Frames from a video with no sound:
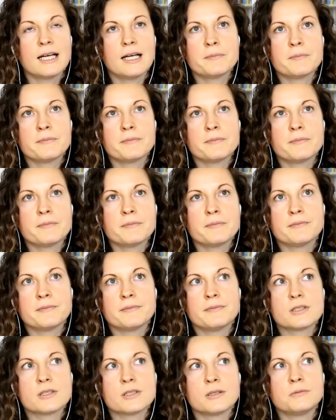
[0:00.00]
um,
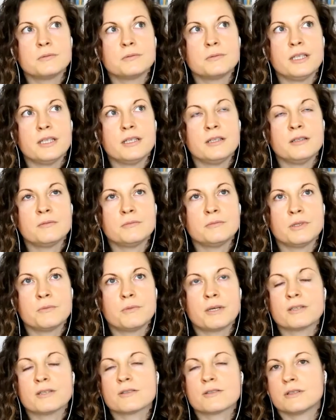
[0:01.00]
so we
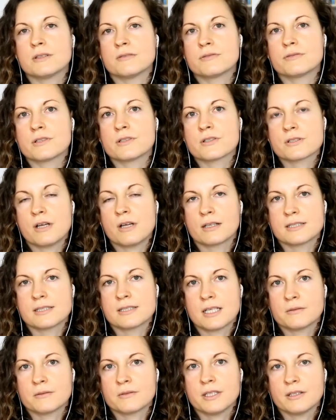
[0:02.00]
we went through the first
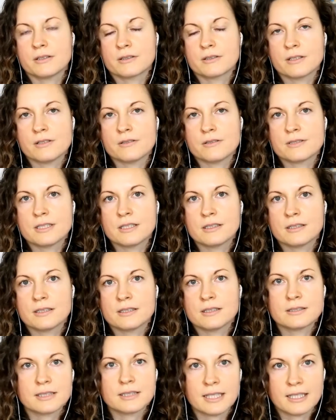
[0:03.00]
lockdown here in new
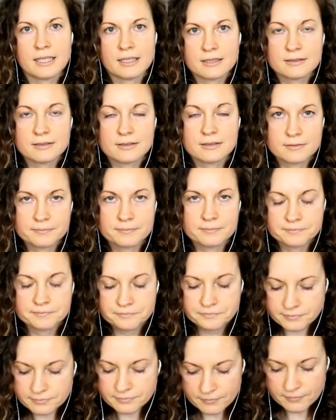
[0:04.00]
zealand and
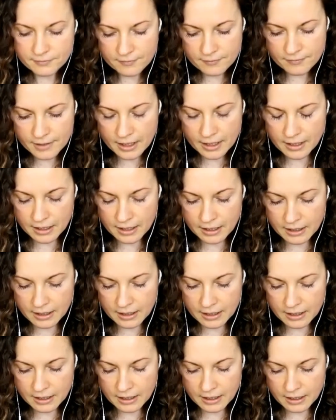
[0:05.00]

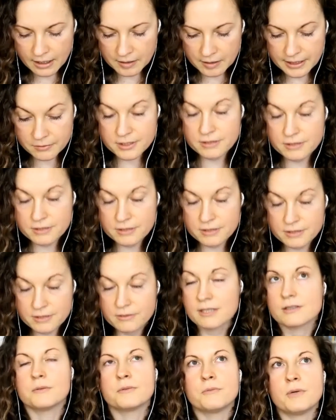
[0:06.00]
um, and it was great